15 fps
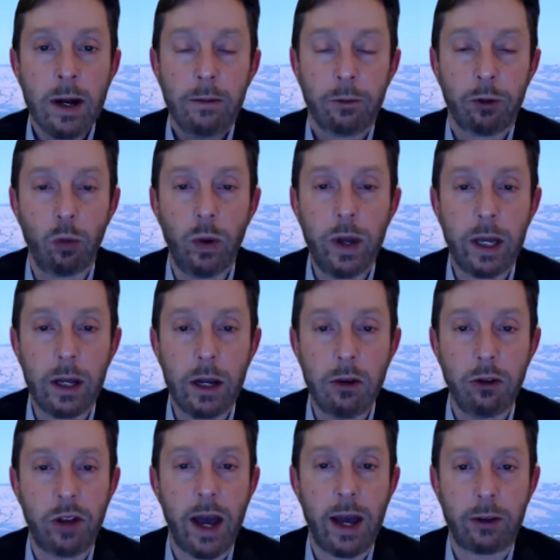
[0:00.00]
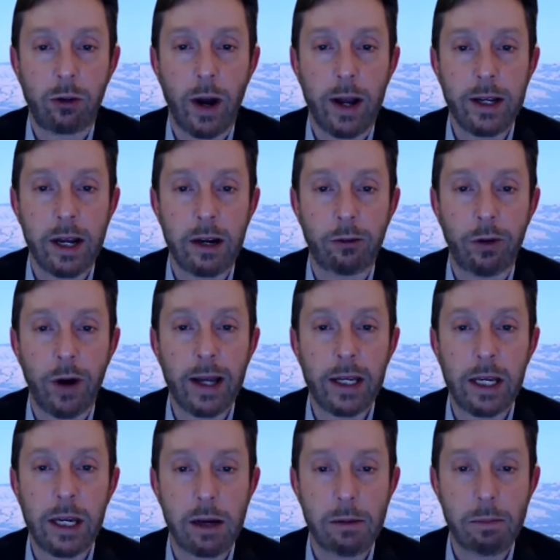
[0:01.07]
So we can use that to identify
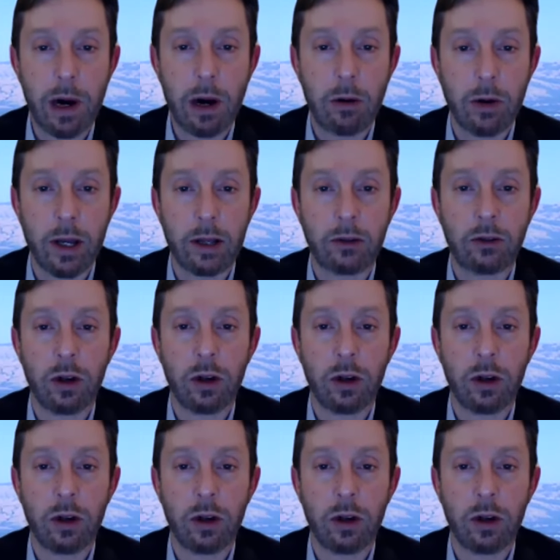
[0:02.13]
key components,